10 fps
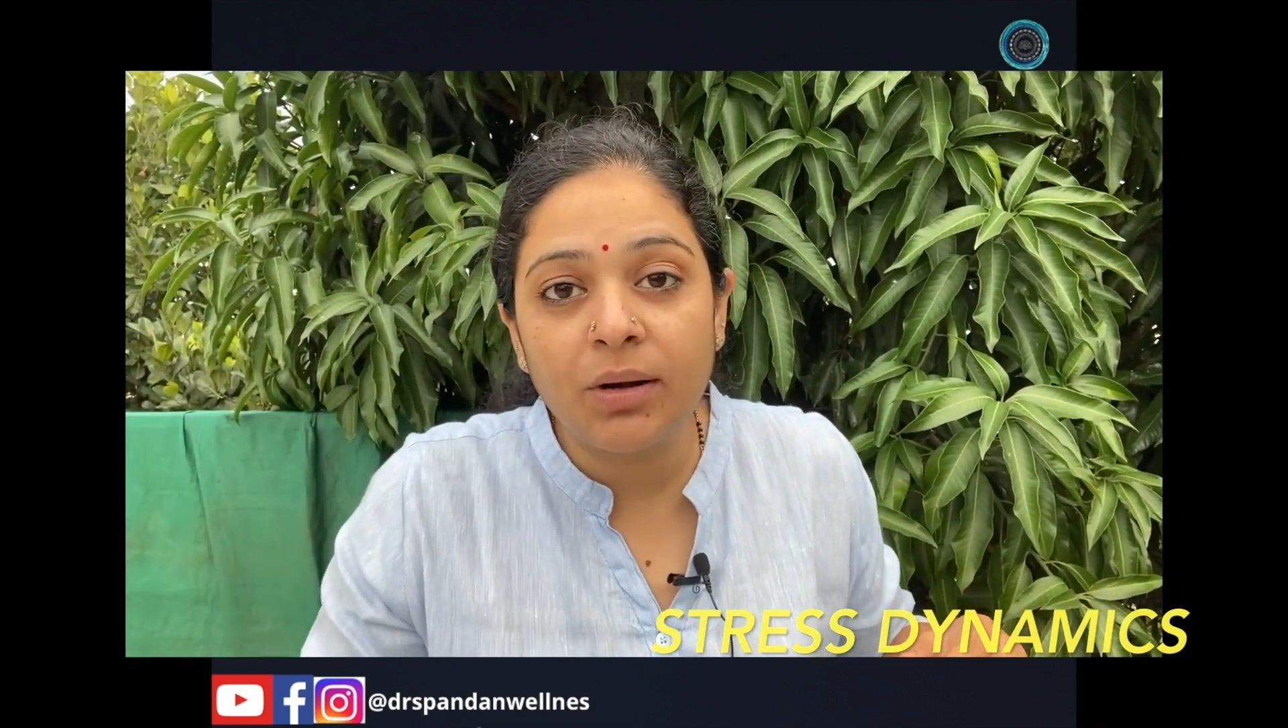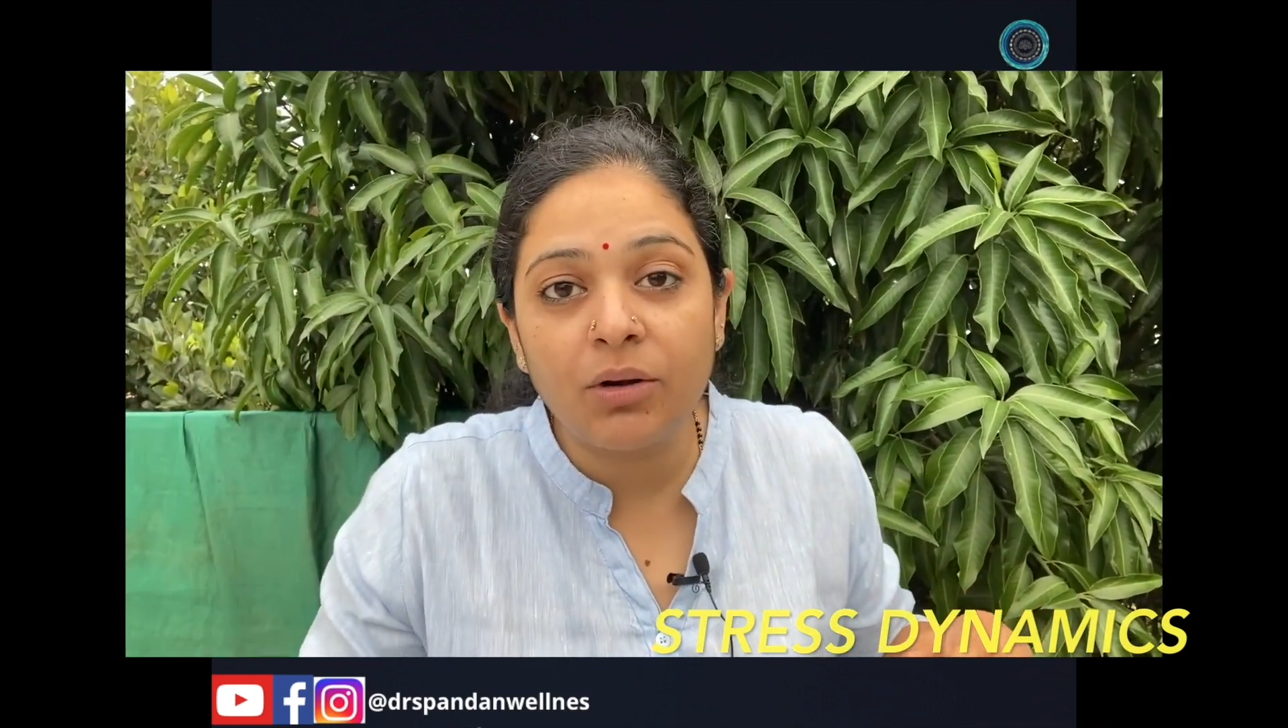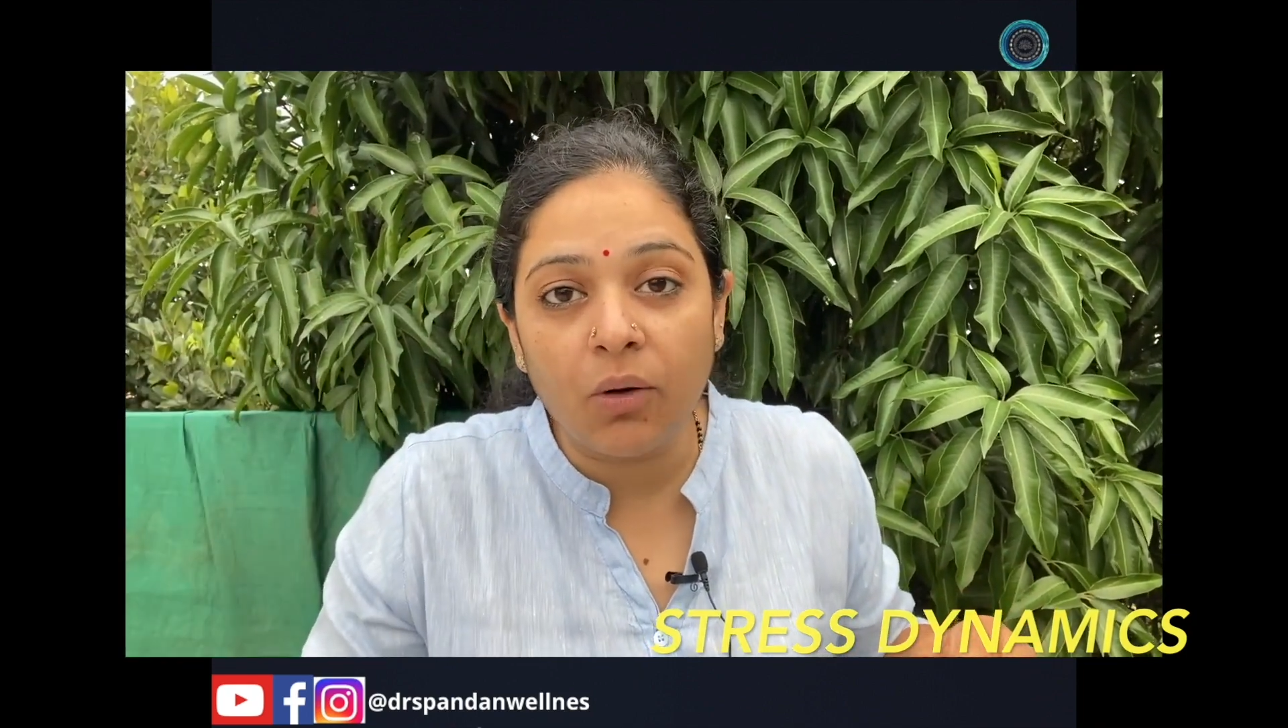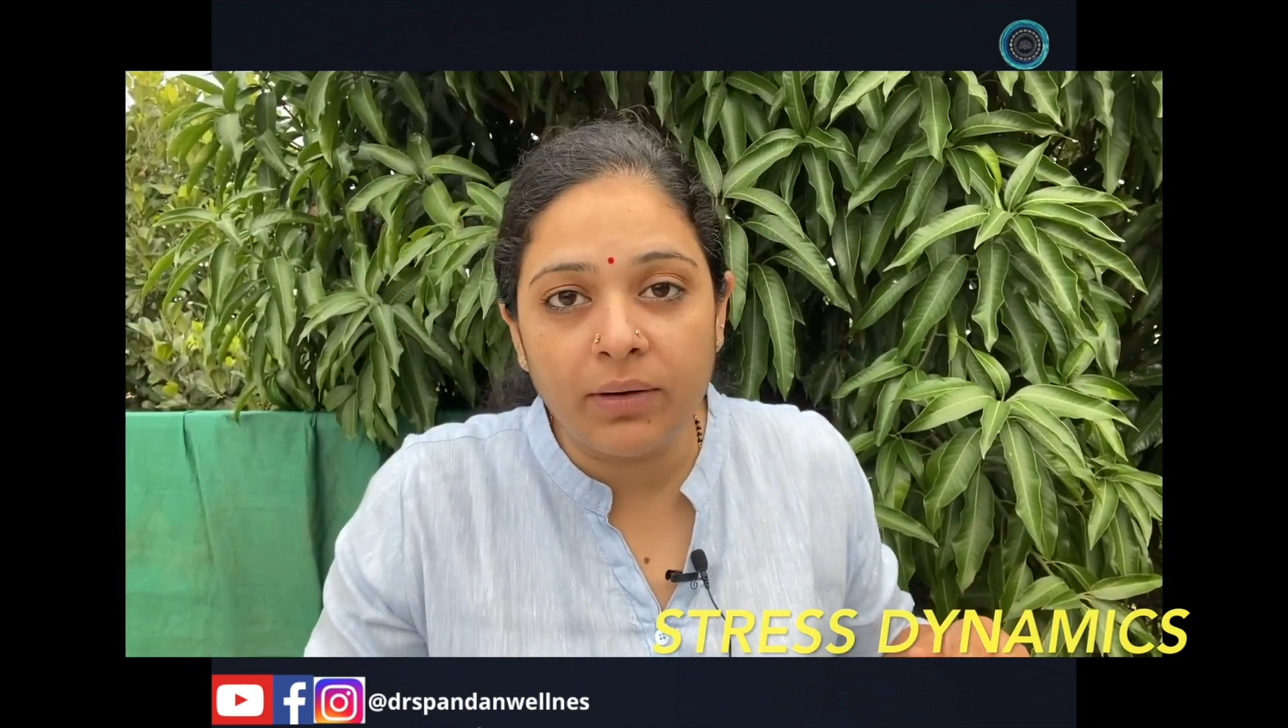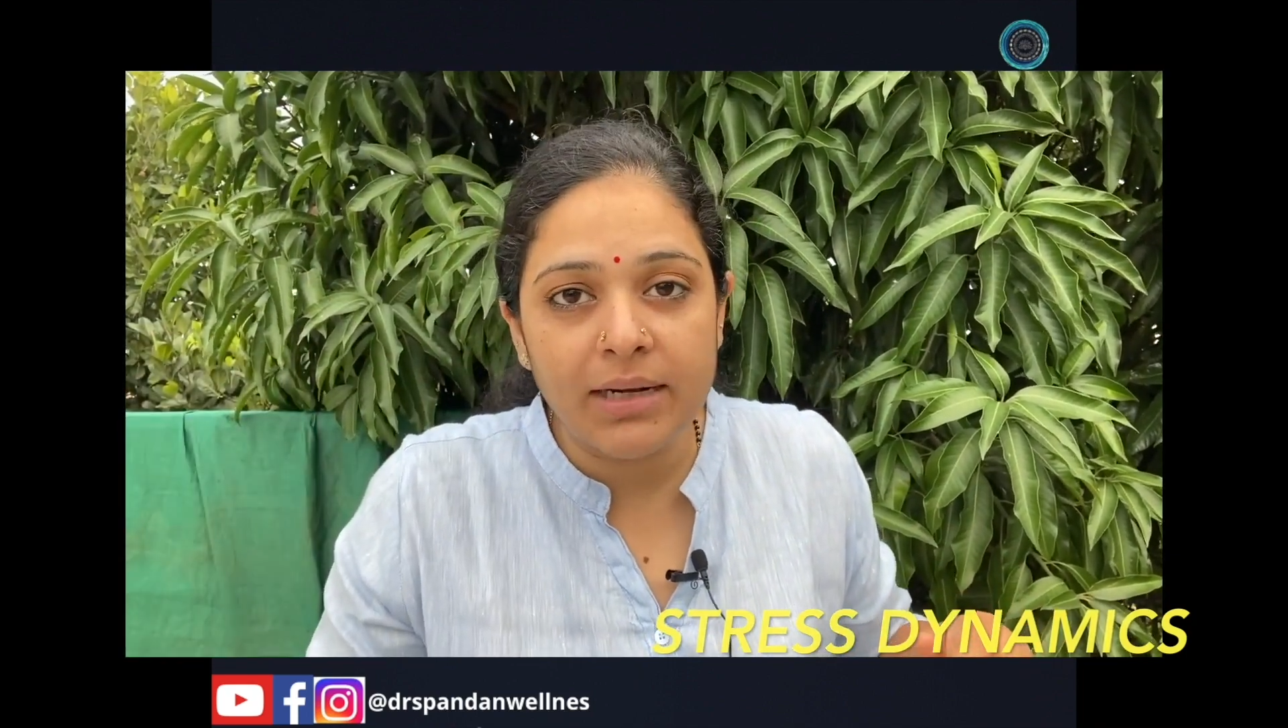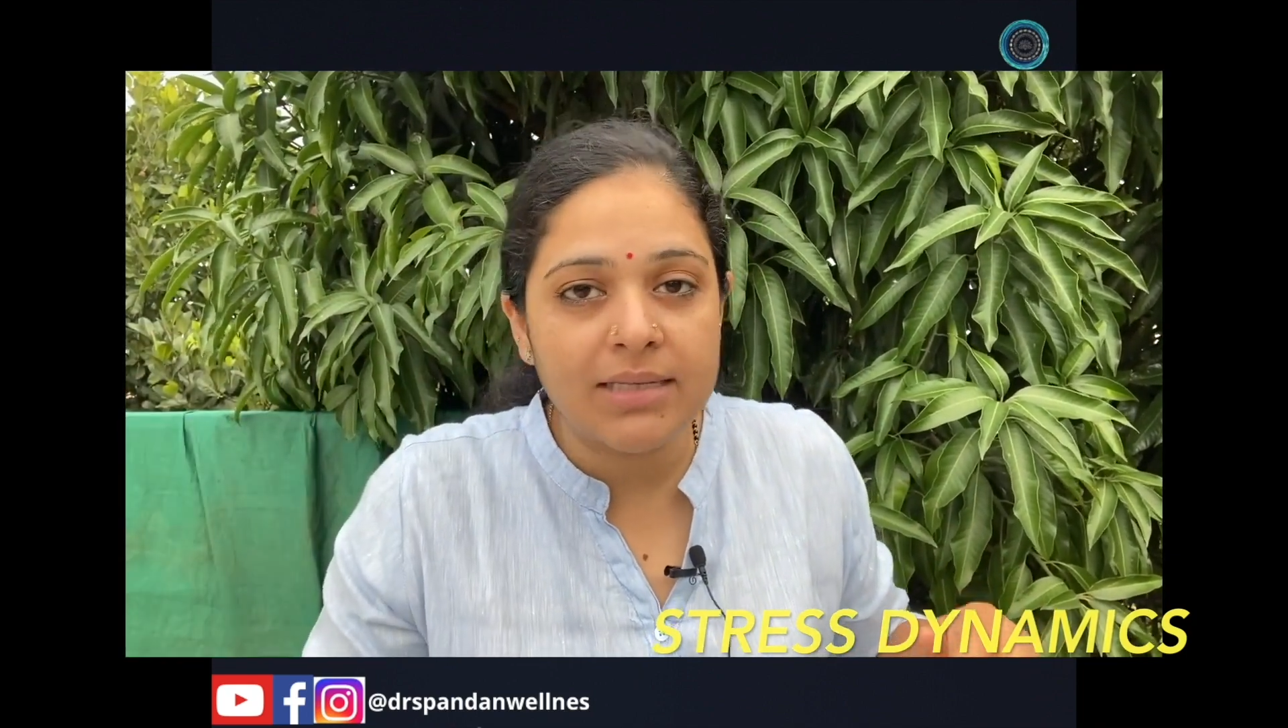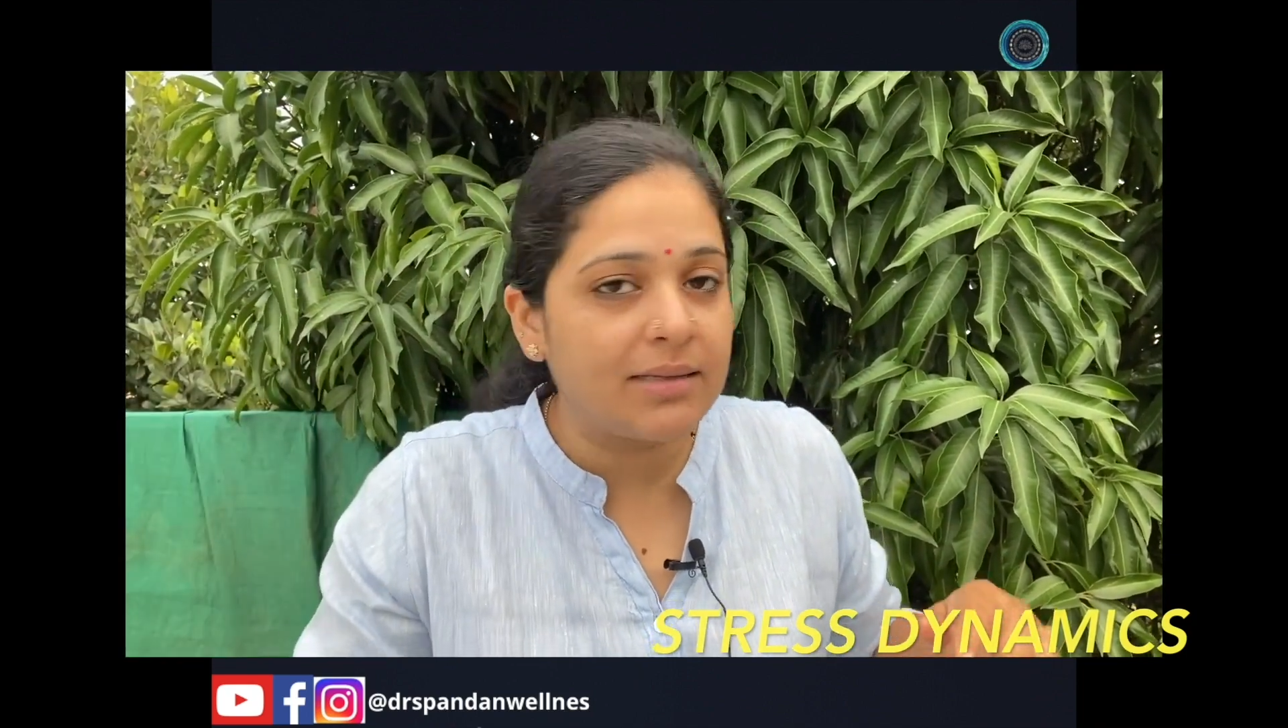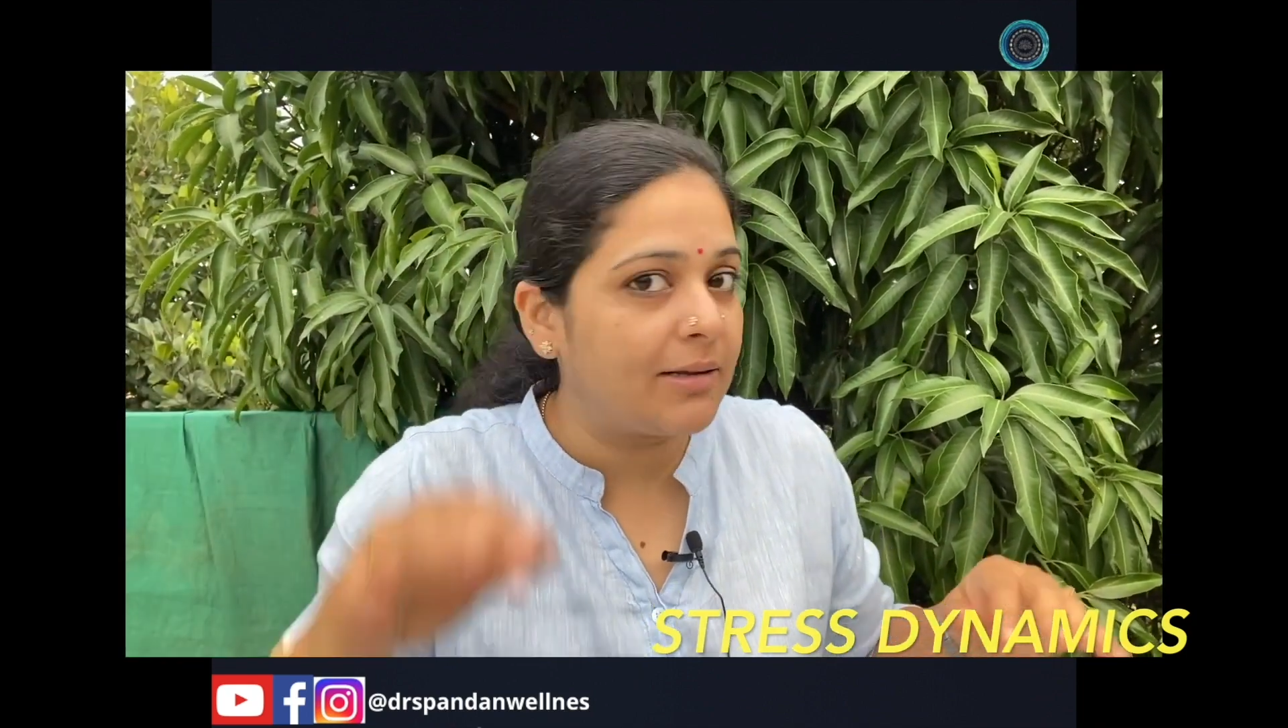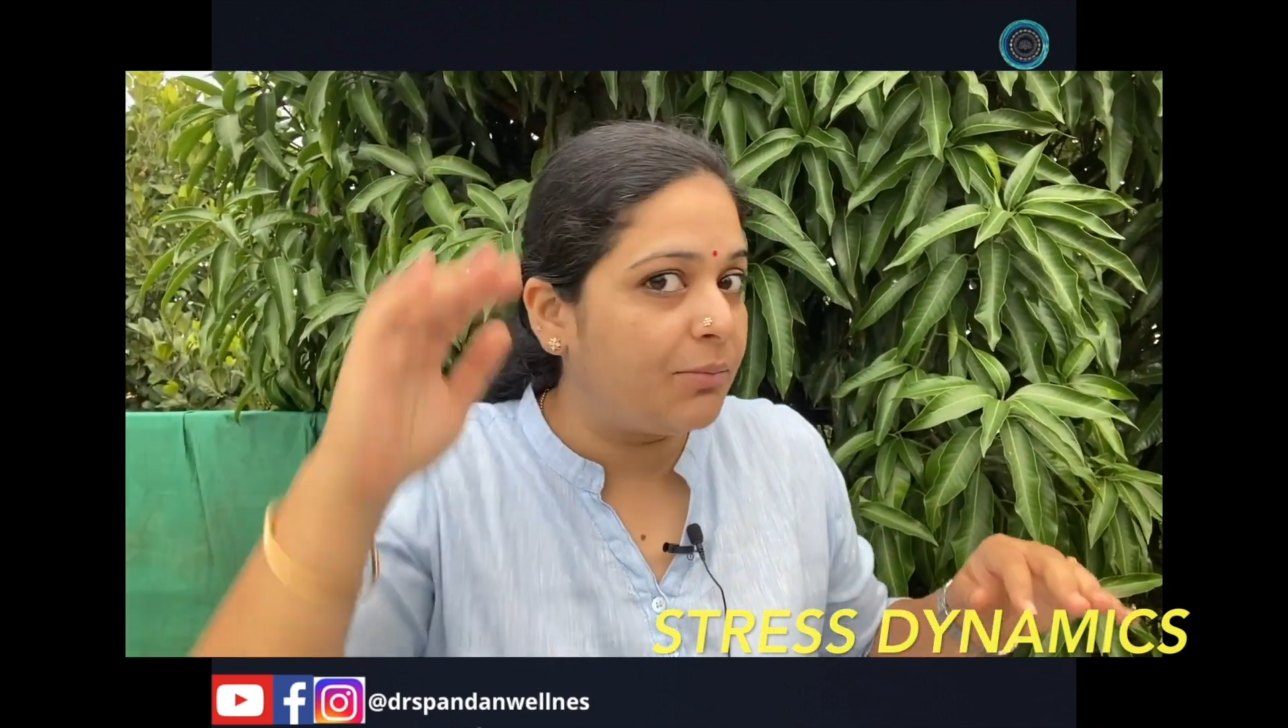cortex in the